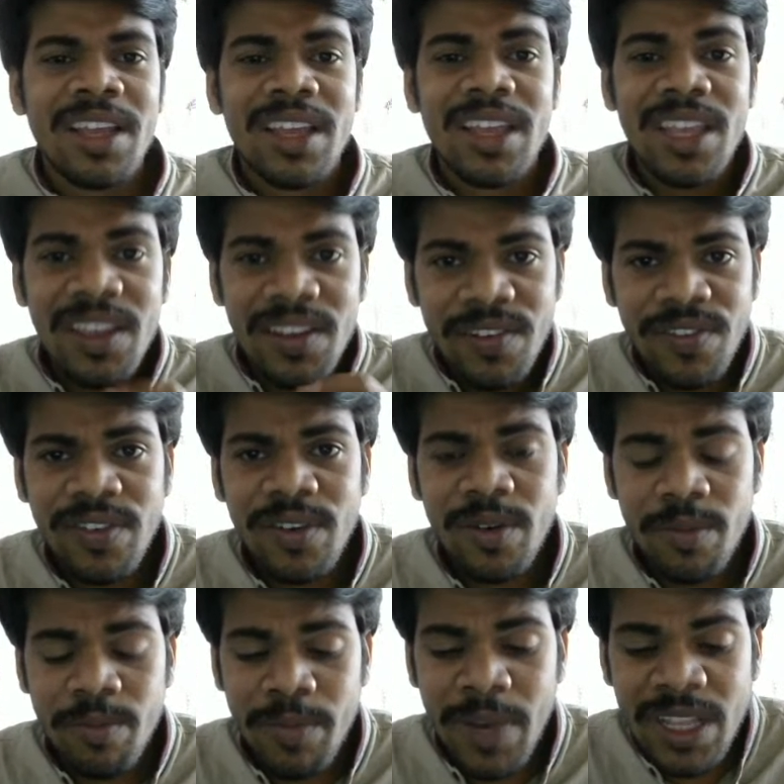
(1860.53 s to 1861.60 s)
if
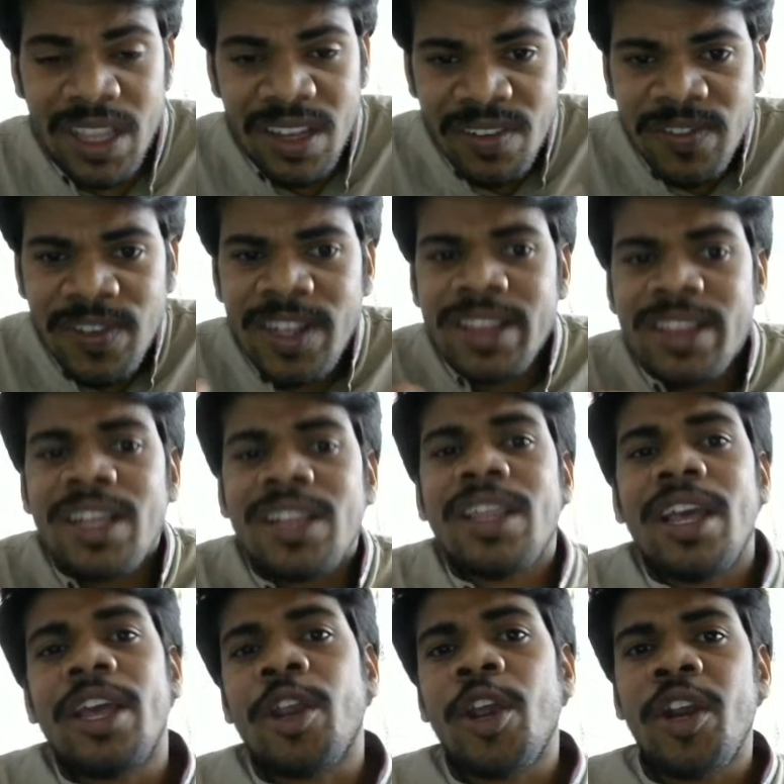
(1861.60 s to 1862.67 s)
mother face the
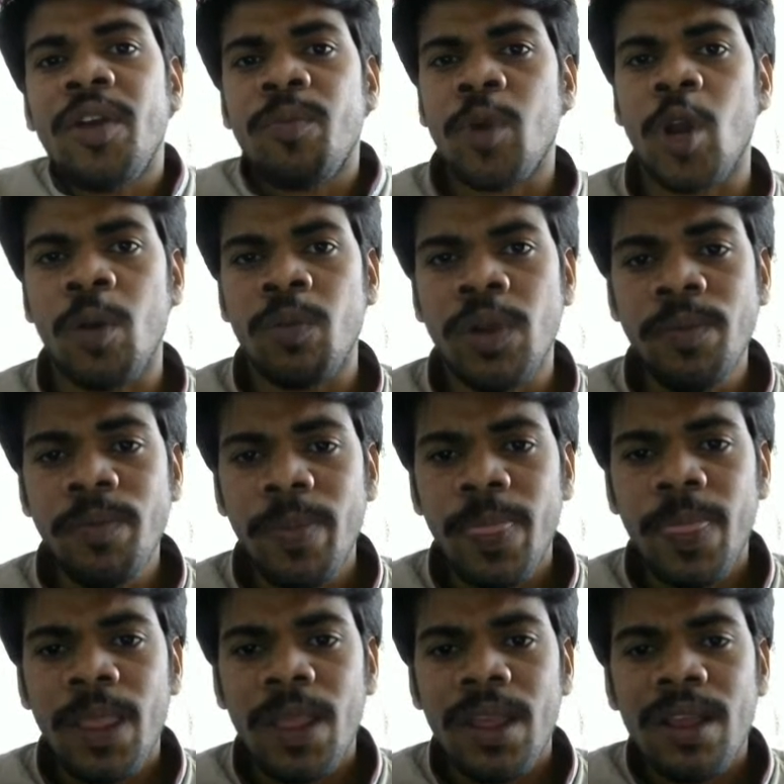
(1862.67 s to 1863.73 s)
thyroid problem,
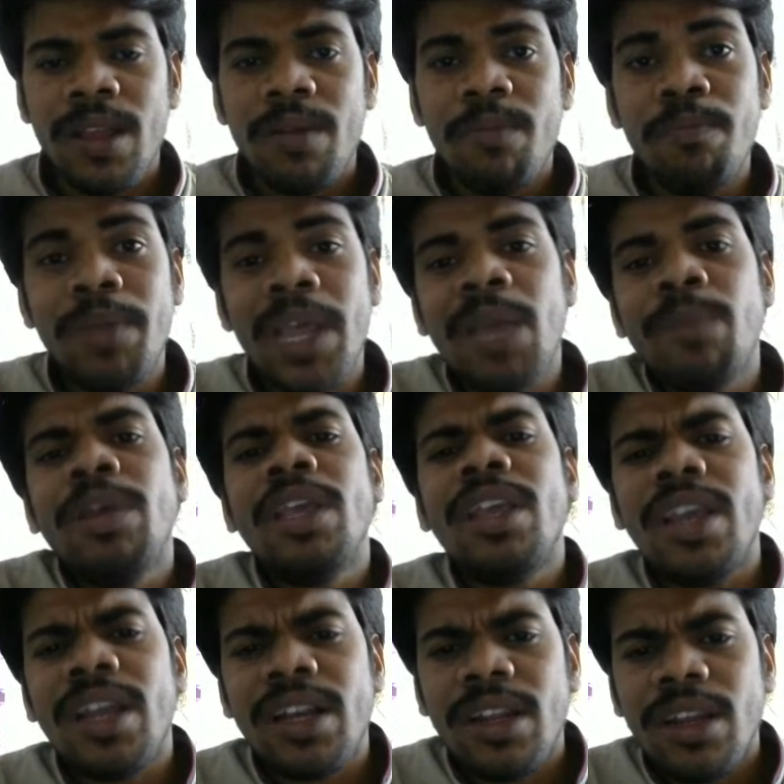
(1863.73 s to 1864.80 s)
baby
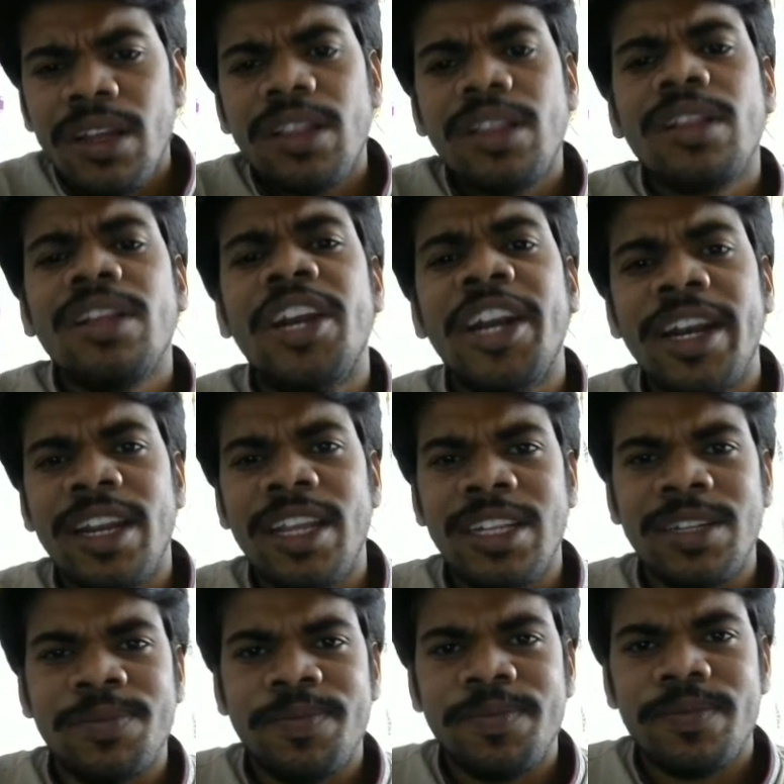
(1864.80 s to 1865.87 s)
get
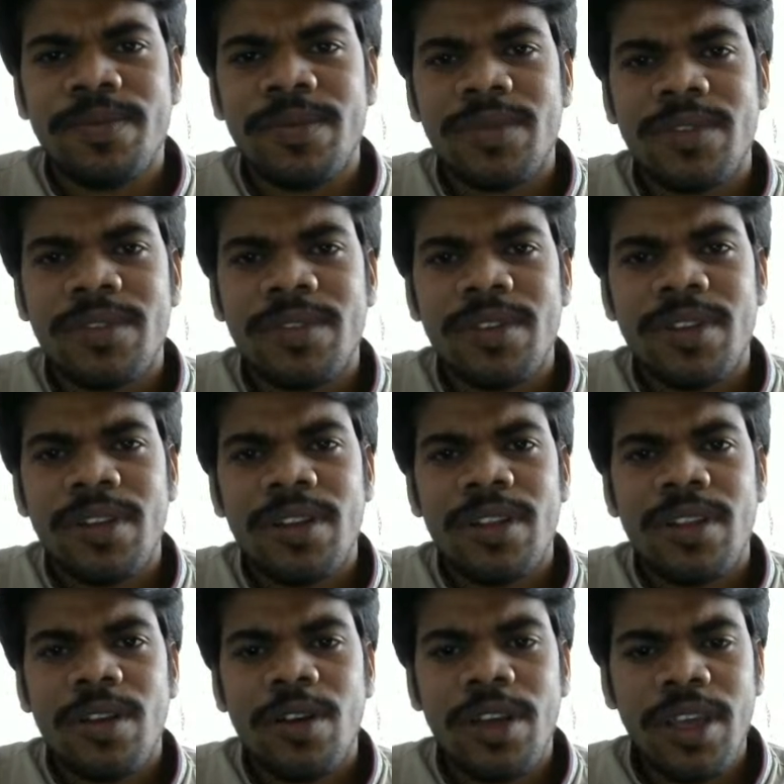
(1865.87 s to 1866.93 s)
cretinism.
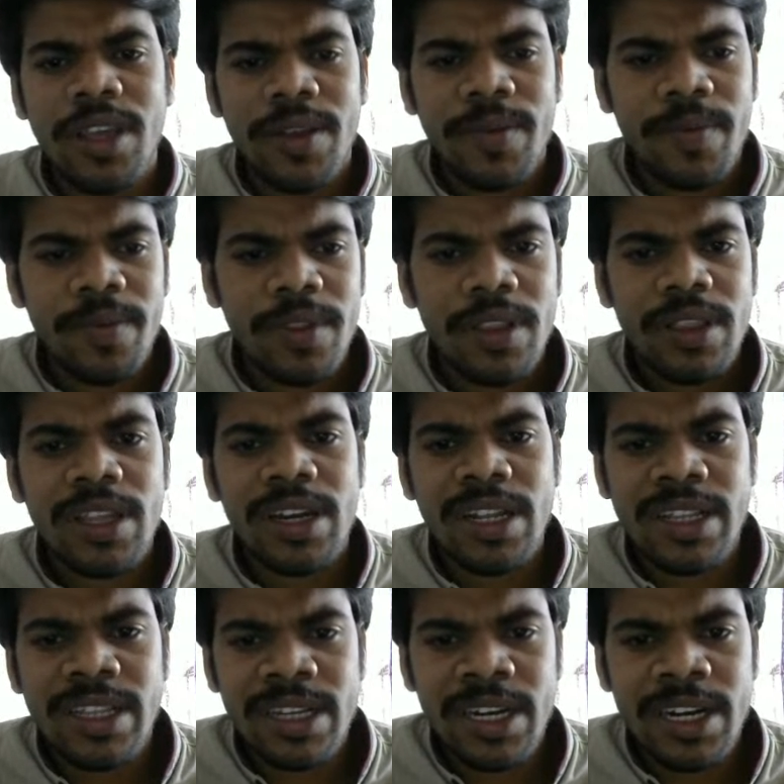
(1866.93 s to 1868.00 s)
Okay, that
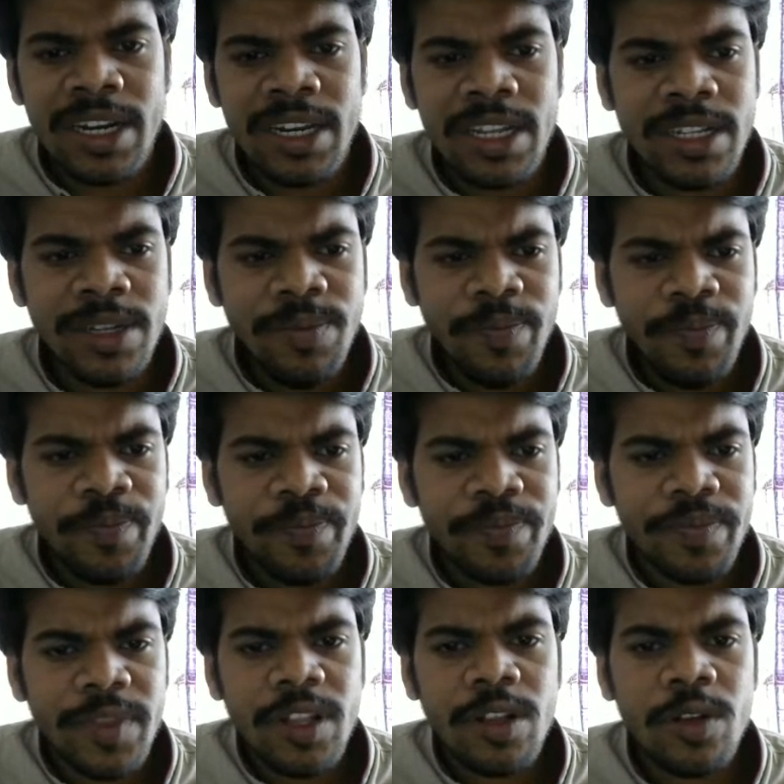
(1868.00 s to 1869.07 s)
is the cretinism.
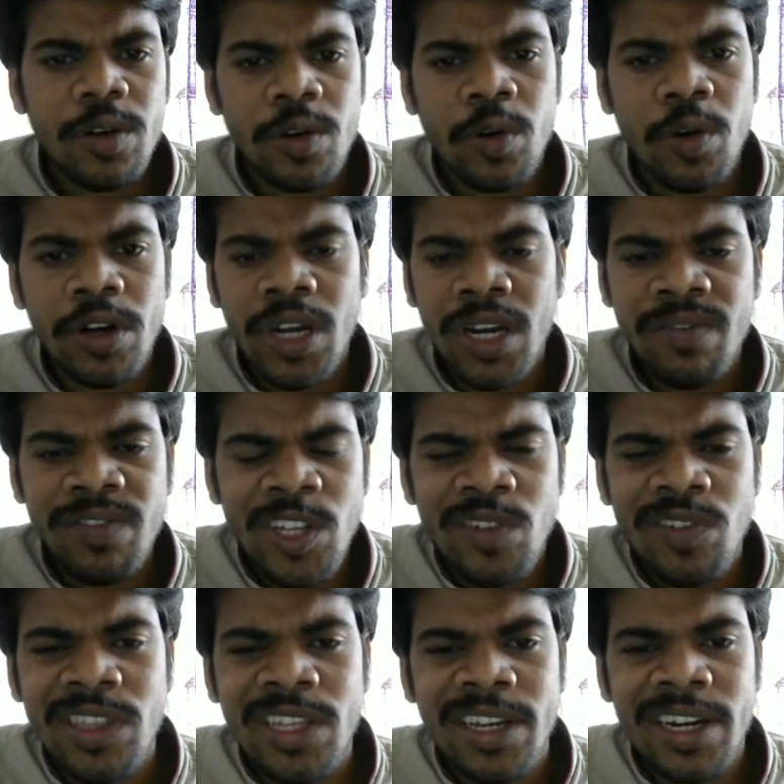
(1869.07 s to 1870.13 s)
So don't confuse
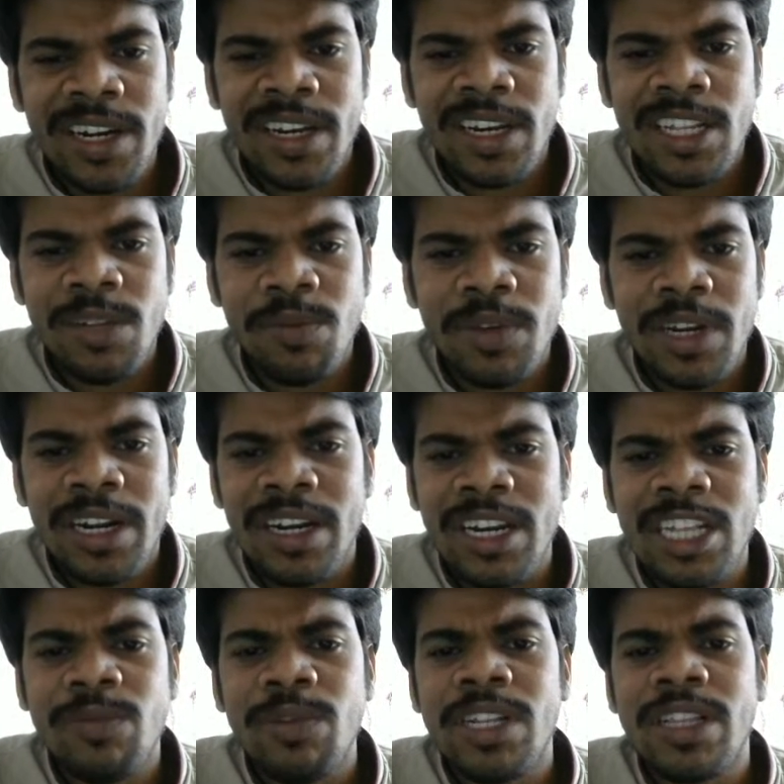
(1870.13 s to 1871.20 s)
with the cretinism.
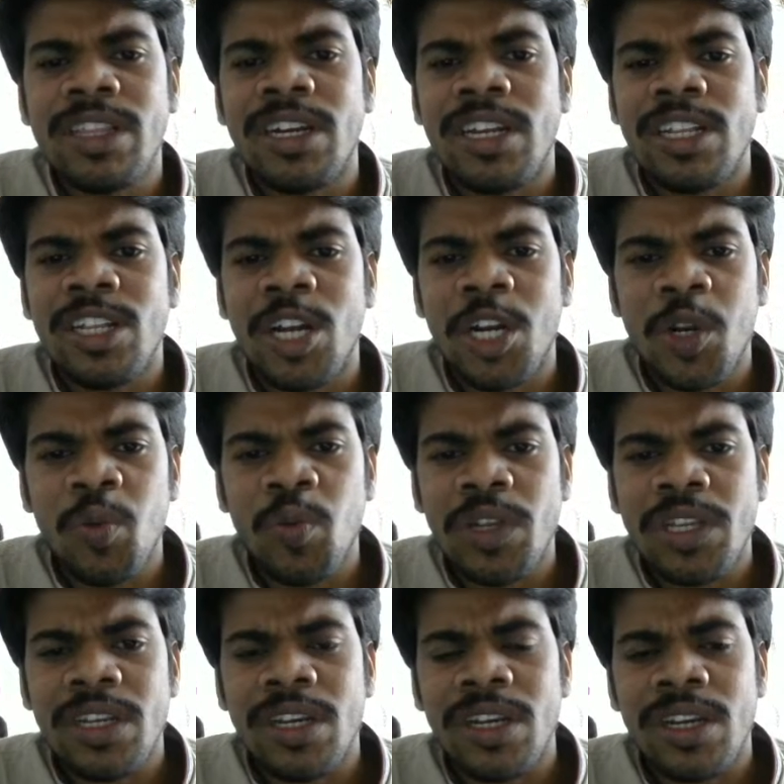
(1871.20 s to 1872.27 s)
Cretinism is the disorder
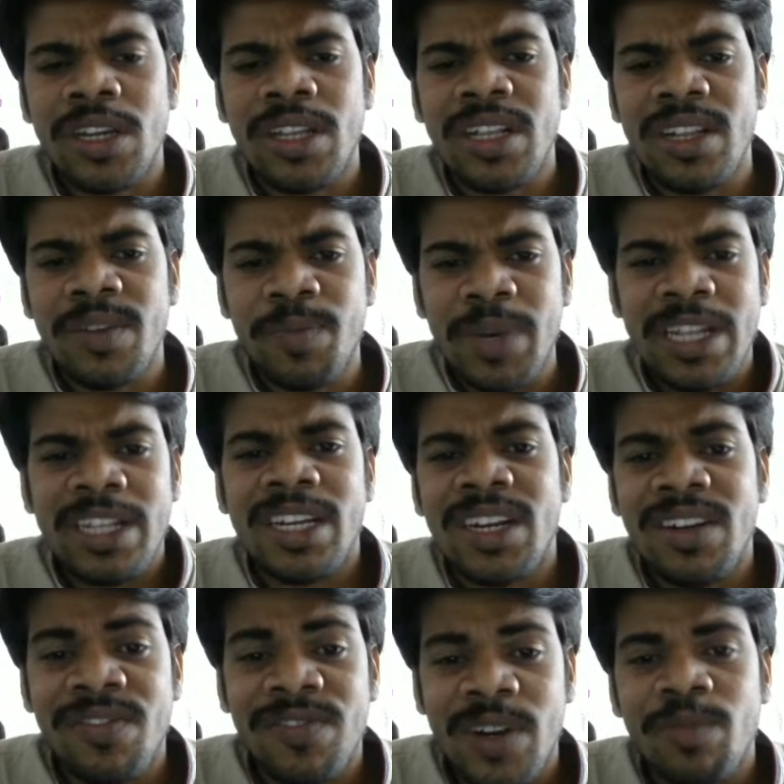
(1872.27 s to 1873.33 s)
which is
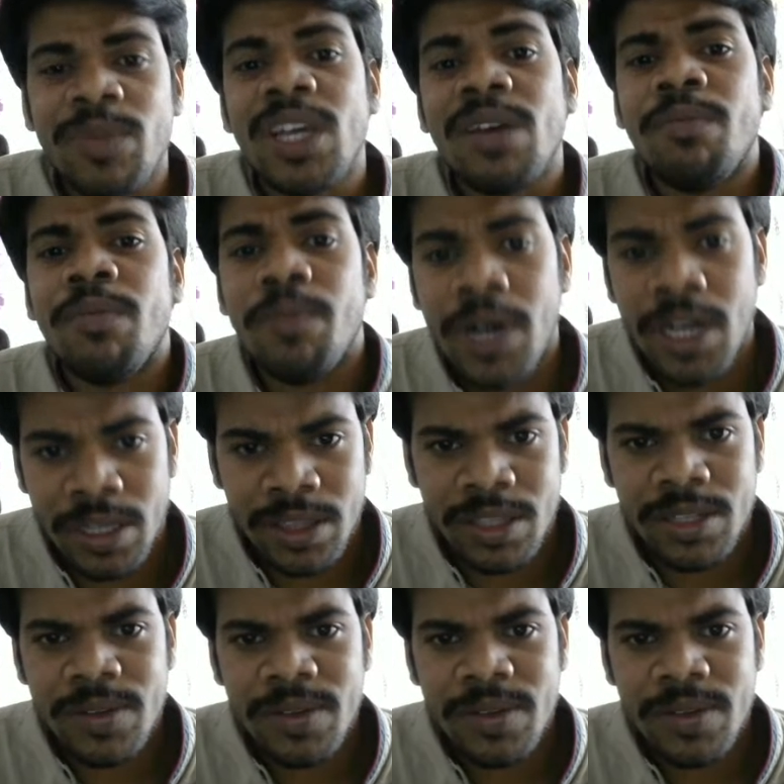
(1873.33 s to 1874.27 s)
present from the birth,